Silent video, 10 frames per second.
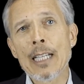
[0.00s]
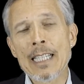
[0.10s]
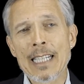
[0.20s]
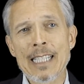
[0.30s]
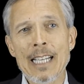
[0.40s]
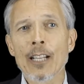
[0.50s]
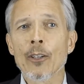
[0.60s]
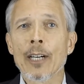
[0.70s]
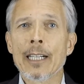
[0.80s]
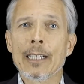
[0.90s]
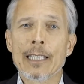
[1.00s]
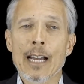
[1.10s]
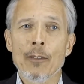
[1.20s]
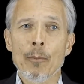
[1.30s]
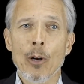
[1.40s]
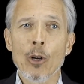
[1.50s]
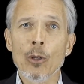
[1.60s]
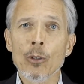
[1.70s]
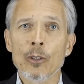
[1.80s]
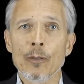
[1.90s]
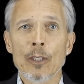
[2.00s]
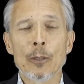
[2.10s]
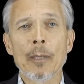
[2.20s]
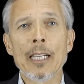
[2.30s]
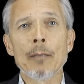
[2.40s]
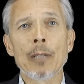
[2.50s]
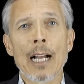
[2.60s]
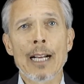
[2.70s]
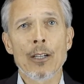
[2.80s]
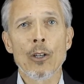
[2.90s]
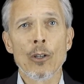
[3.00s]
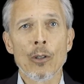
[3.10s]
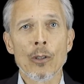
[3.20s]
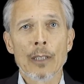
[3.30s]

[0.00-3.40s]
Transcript: is accelerated down the poles of the spinning black hole,